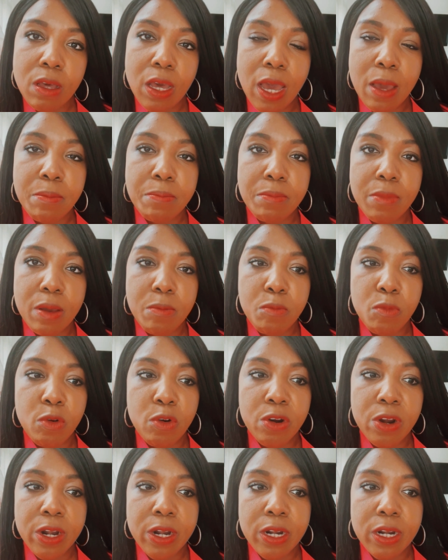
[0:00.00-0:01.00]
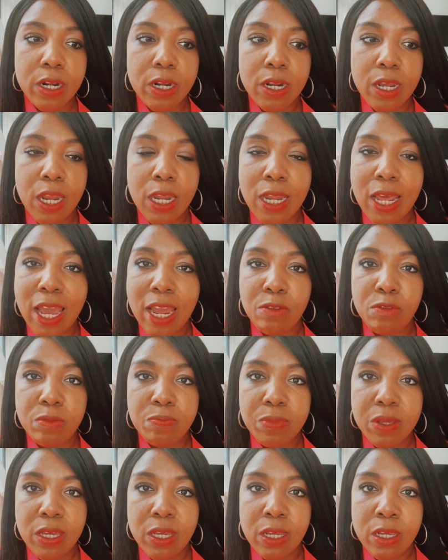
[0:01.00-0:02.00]
I'm more aligned with
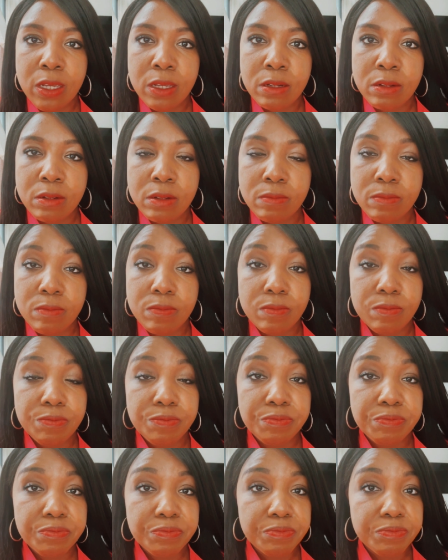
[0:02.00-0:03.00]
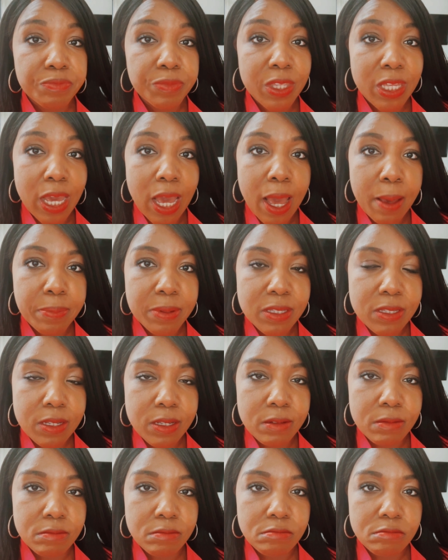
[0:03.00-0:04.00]
being the opposite
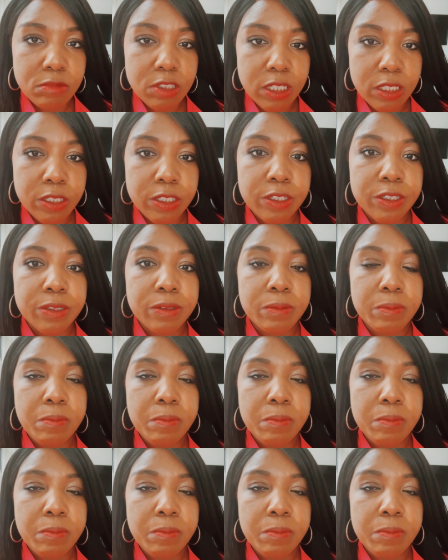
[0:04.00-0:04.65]
gender.